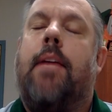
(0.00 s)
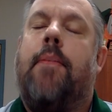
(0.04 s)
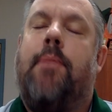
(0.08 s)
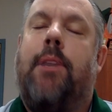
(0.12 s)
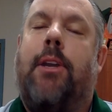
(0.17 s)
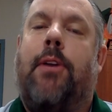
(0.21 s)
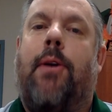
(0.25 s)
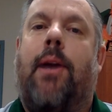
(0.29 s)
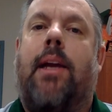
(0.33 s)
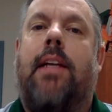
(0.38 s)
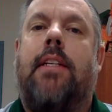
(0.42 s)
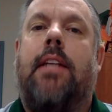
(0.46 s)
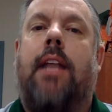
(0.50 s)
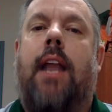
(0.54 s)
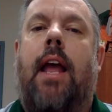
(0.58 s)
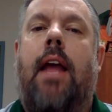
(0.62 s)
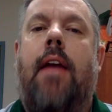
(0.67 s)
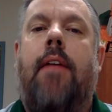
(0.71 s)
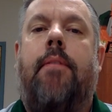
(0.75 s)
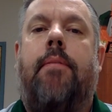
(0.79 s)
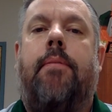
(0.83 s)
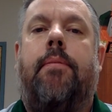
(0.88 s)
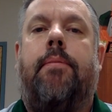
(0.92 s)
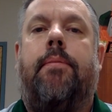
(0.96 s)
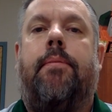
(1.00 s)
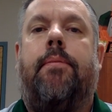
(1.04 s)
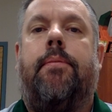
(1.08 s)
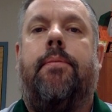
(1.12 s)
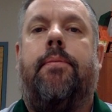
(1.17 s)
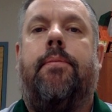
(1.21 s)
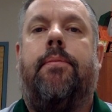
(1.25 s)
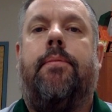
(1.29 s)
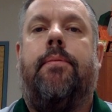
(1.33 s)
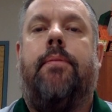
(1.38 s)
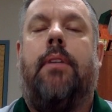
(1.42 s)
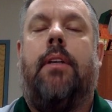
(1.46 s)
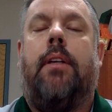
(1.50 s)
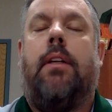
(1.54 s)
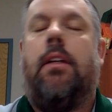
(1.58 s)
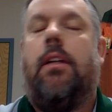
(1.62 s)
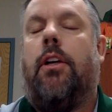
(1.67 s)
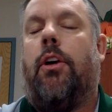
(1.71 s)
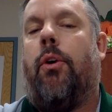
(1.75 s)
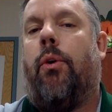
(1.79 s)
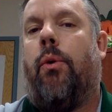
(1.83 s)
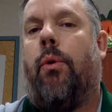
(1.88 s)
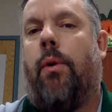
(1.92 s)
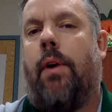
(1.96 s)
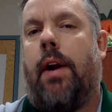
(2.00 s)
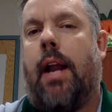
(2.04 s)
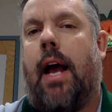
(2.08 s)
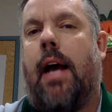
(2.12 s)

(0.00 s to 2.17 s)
Be great today or